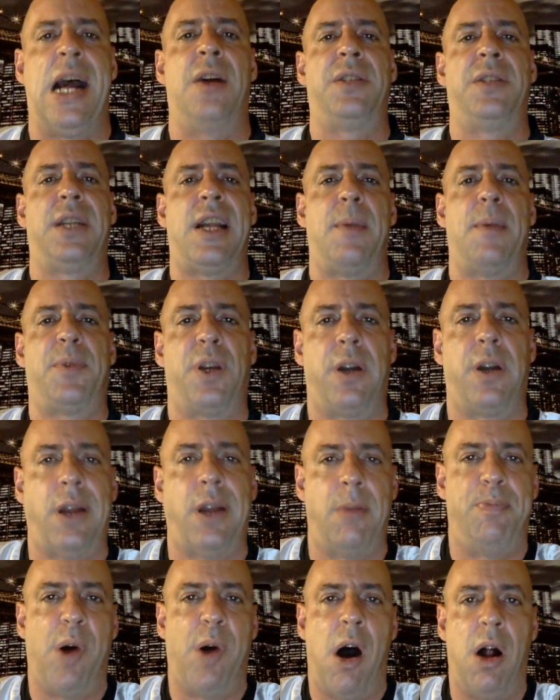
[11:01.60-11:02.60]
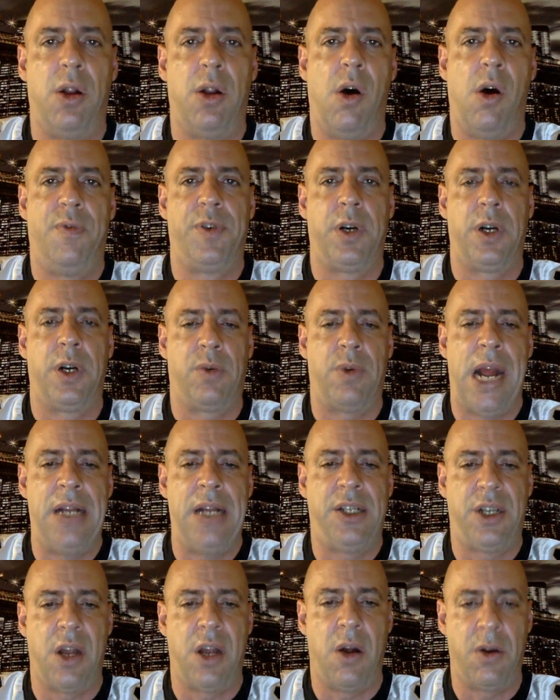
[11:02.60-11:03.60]
They kept turning the ball over in the red
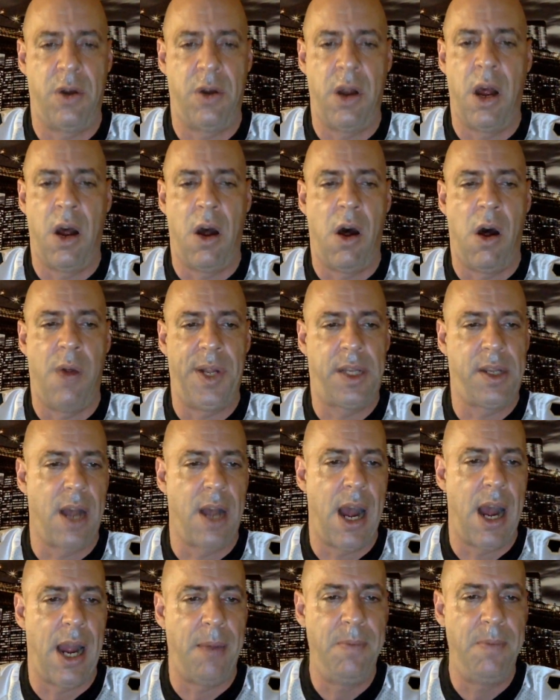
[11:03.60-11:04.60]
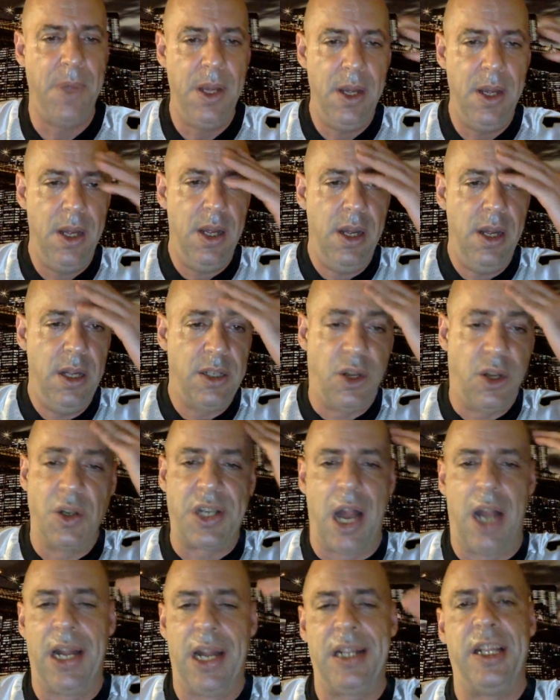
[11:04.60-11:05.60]
zone all the time. So it's
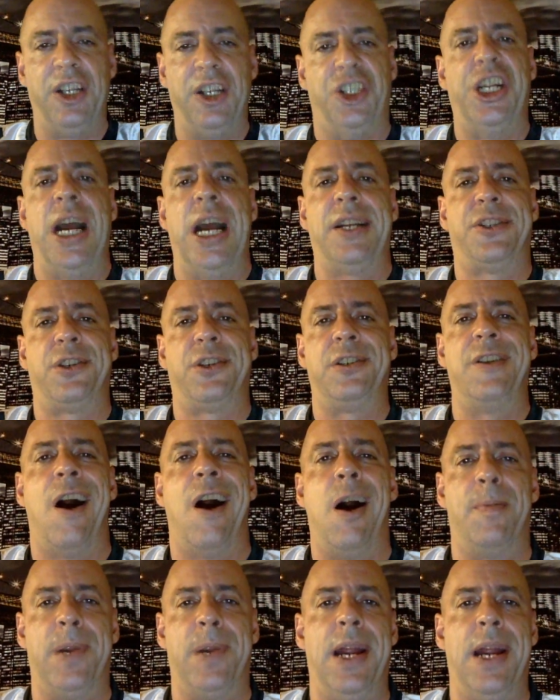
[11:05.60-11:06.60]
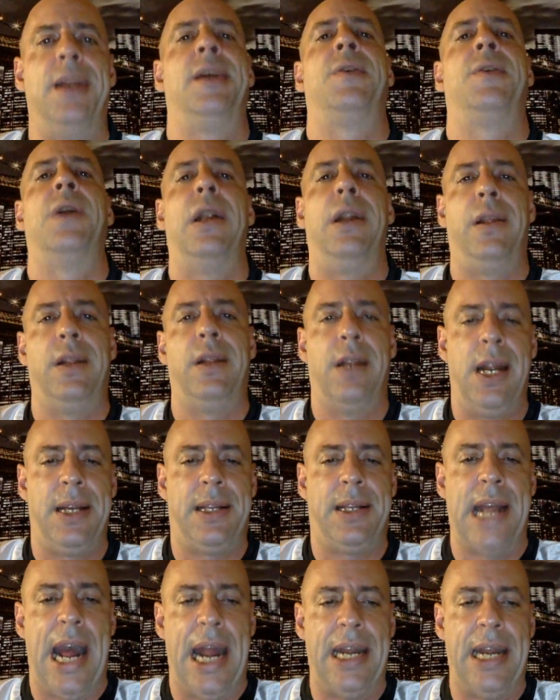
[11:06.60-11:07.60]
not like the Jets are dominating or anything like
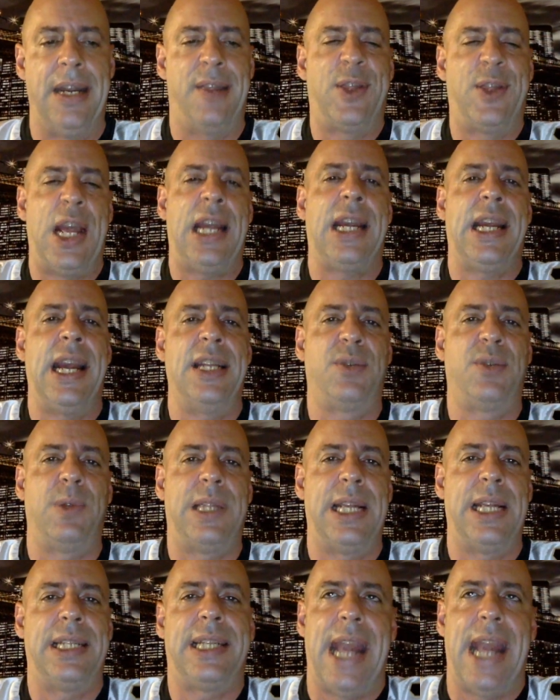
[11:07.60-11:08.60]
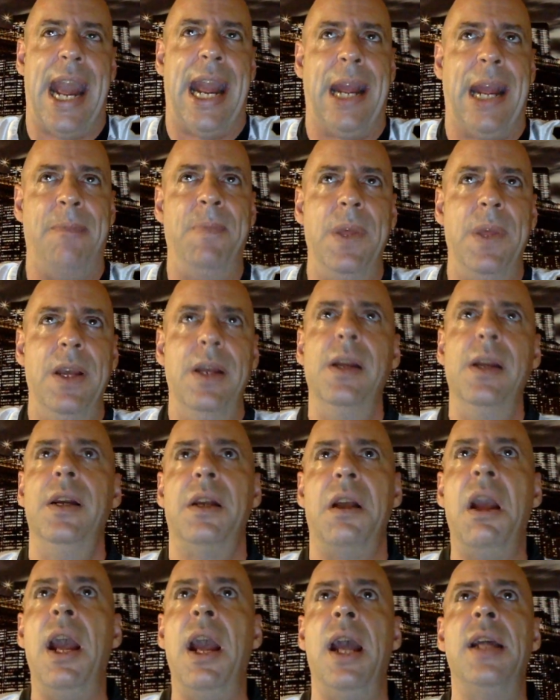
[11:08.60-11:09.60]
that. And the thing is with this game
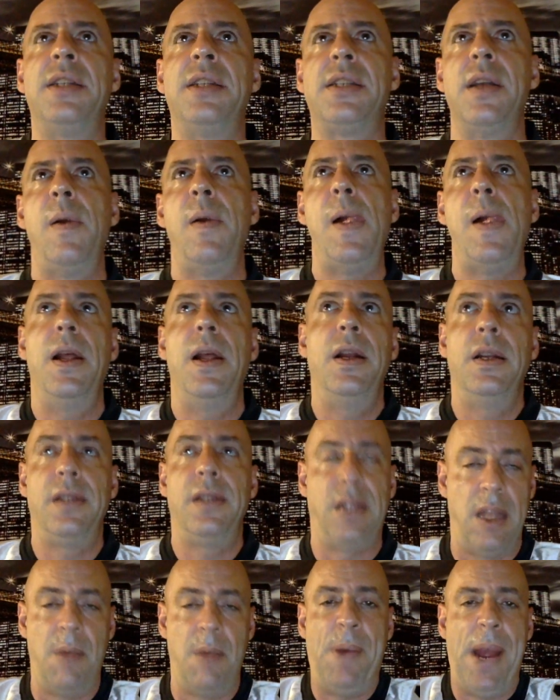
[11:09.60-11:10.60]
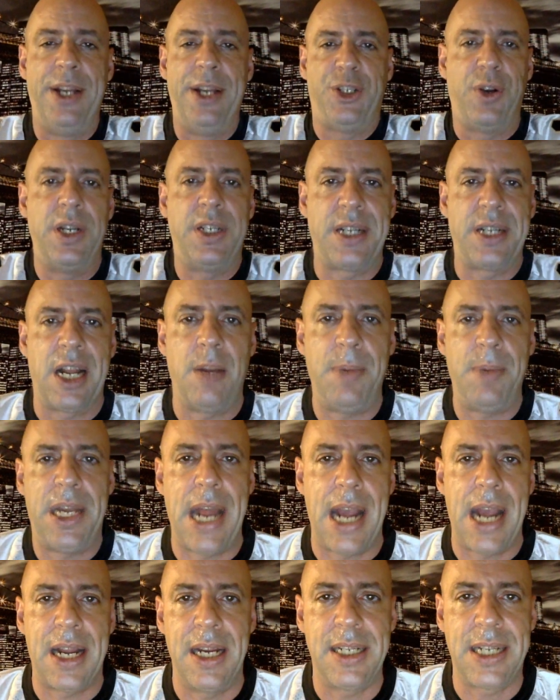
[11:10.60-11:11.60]
is the Patriots are going to be
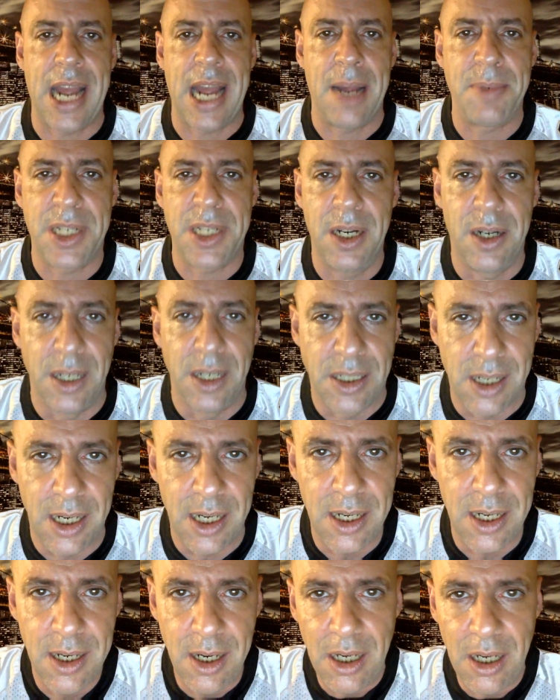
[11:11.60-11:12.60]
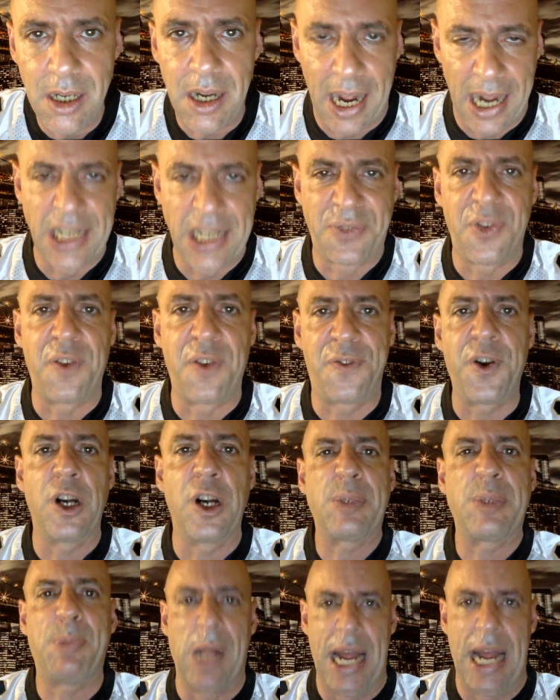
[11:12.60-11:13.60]
taking this game seriously. It's for
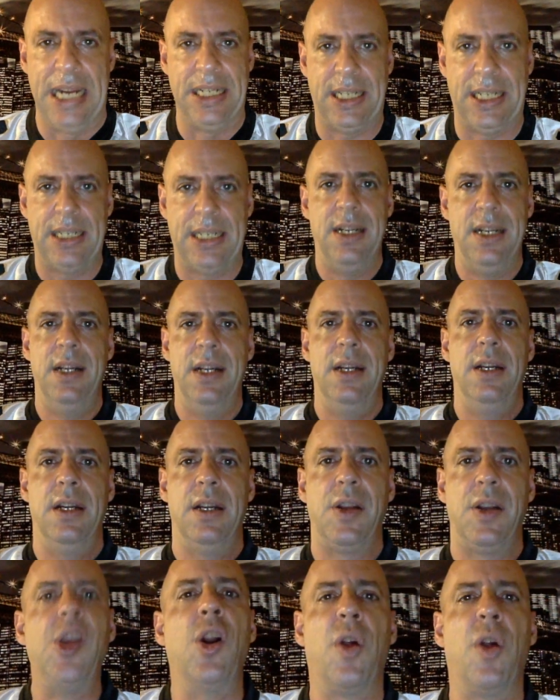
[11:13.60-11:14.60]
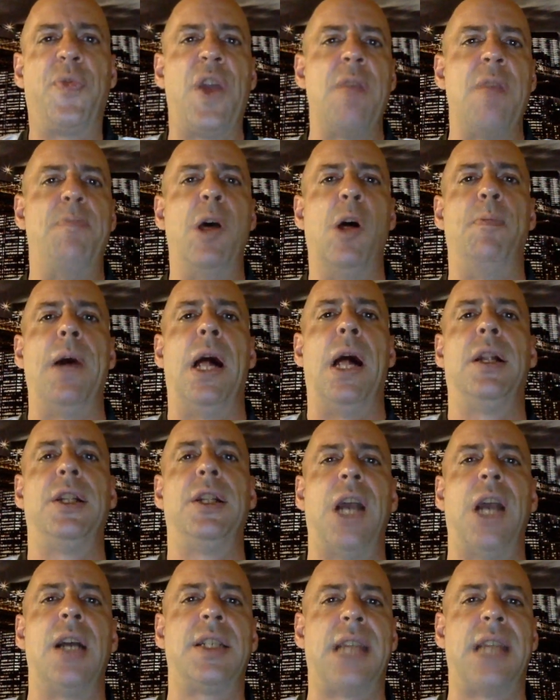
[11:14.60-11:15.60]
first place. You don't think Bill
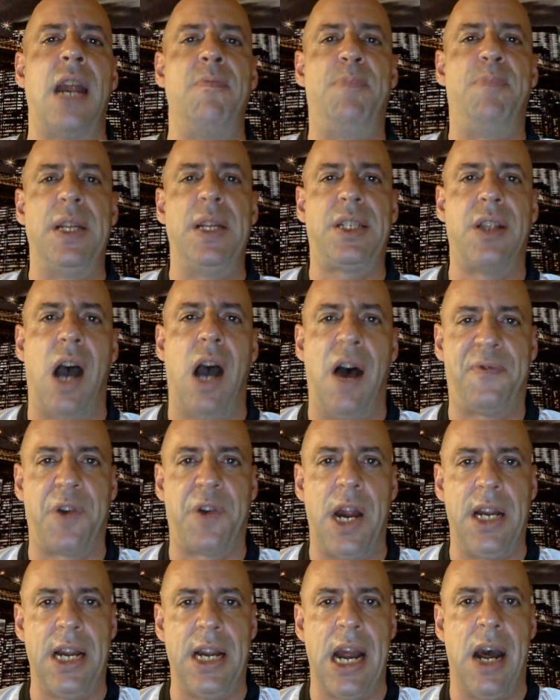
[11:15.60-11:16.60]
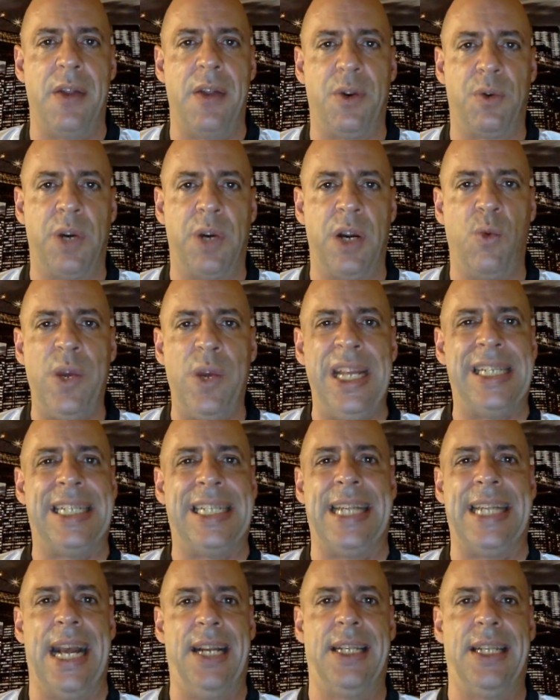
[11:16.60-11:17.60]
Belichick's getting pissed off right now that we're in a week
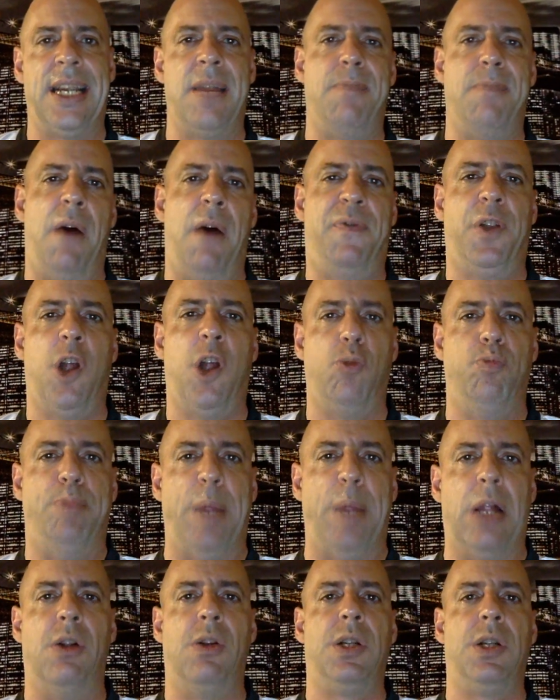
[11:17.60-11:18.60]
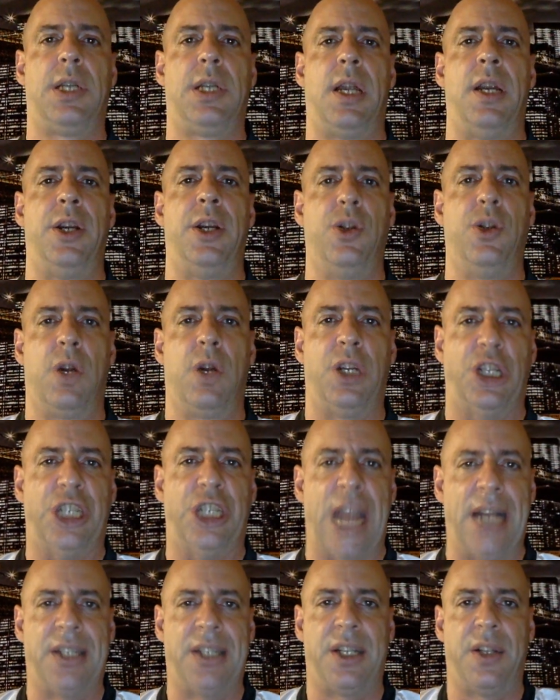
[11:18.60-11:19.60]
6 and the Buffalo Bills and the New York
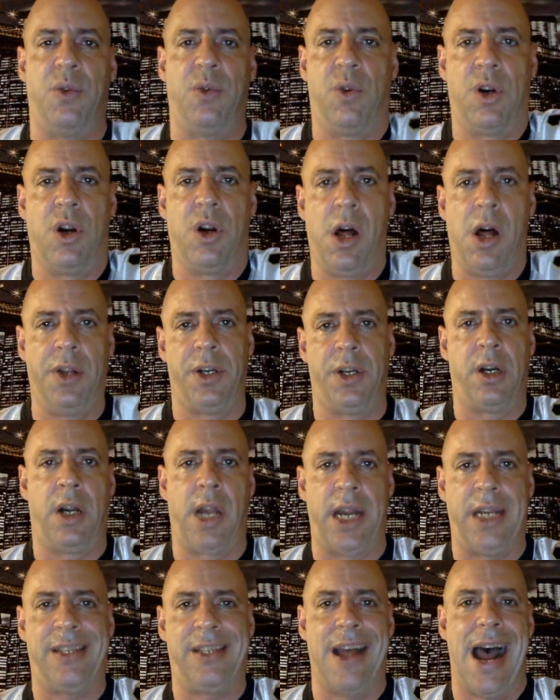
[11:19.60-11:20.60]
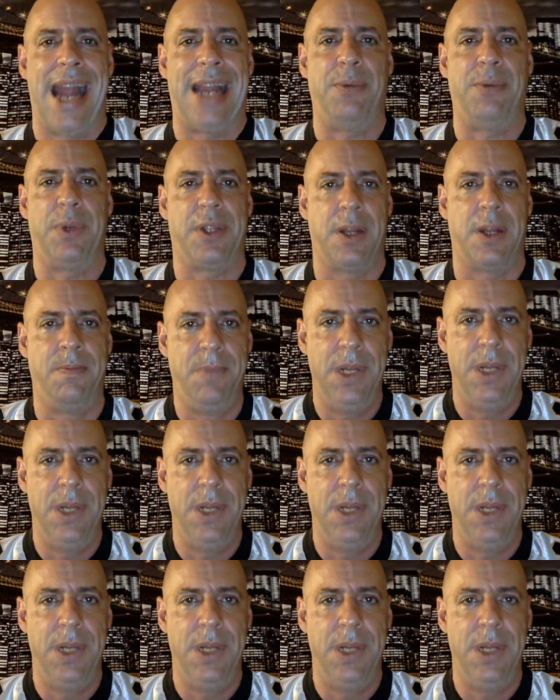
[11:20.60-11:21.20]
Jets of the world are like tied with them?